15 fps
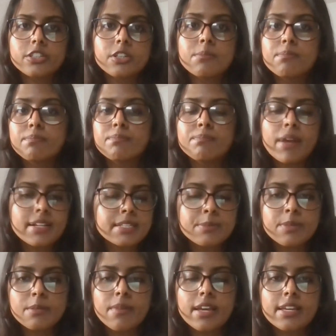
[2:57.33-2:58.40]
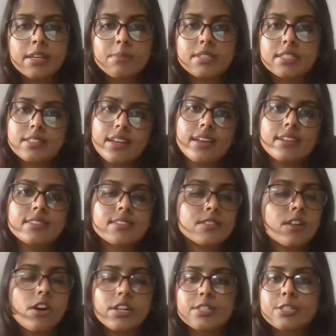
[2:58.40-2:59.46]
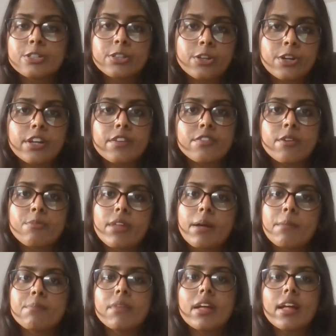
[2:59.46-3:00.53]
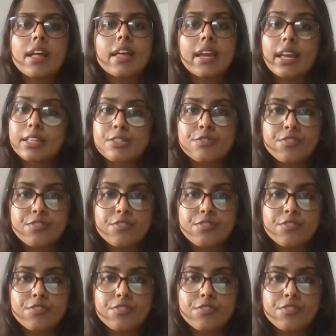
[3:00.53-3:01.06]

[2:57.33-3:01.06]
You're meant to be making mistakes. As long as you're learning from them, it's